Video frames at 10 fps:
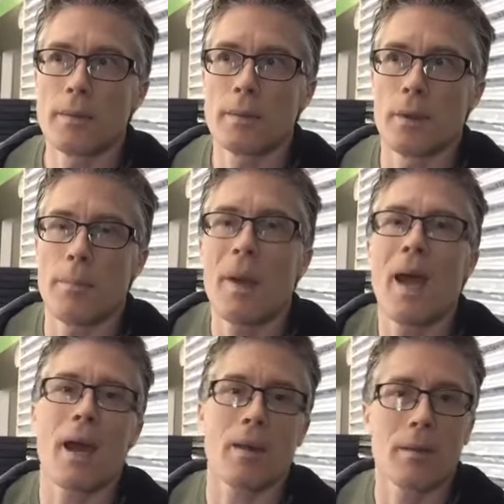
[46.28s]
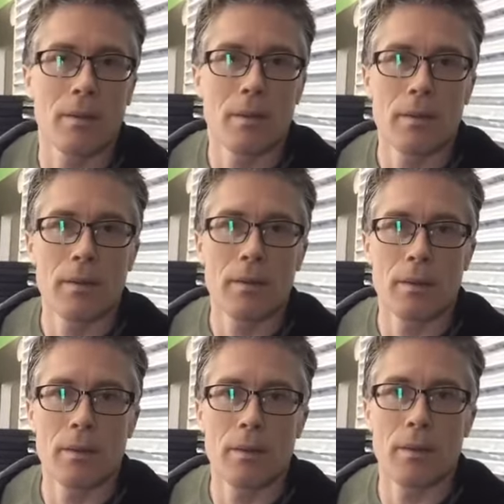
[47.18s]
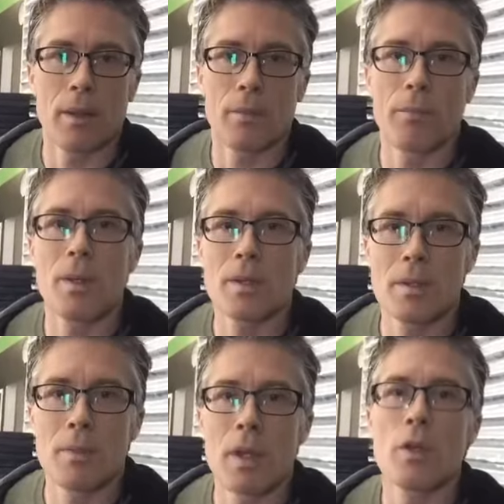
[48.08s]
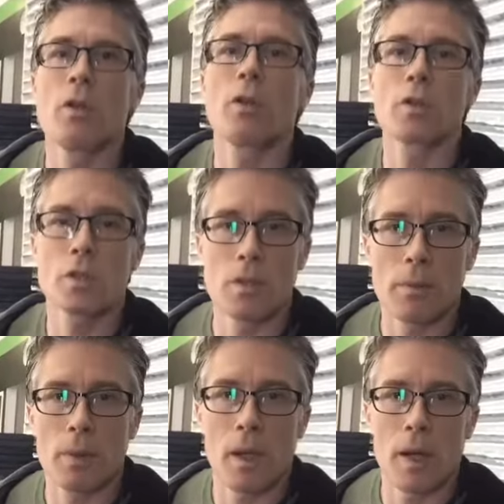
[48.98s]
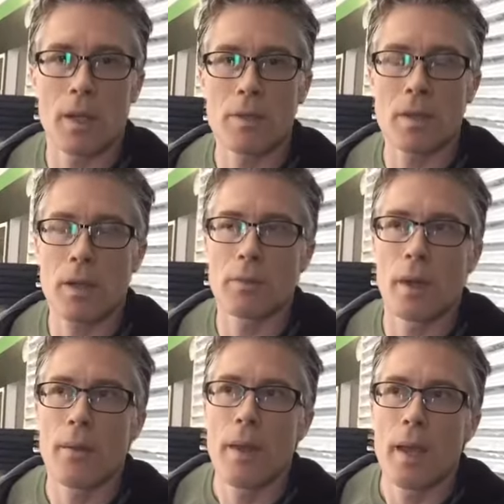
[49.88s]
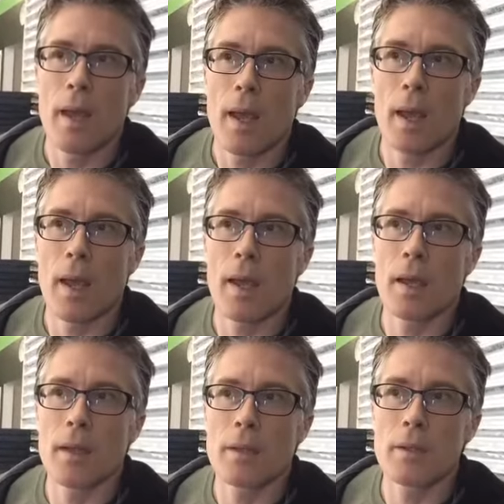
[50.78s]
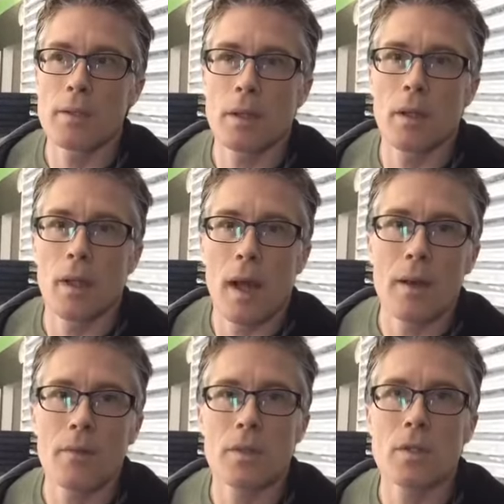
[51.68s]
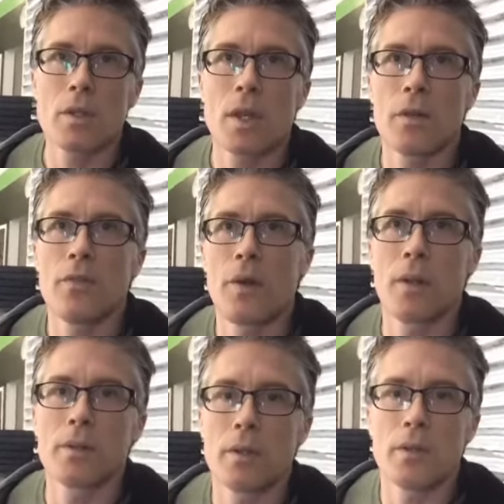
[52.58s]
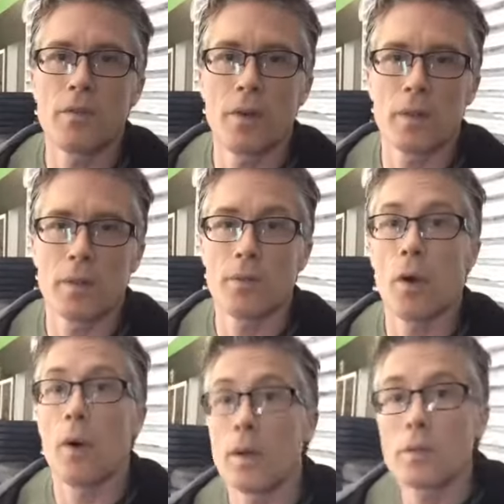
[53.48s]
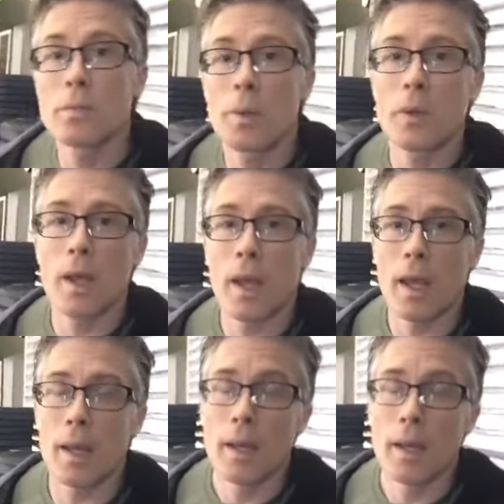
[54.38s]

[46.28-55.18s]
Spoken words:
a path that brings them in, nurtures them along, etc. And a lot of us just kind of fall to the default of, oh, I'll just put a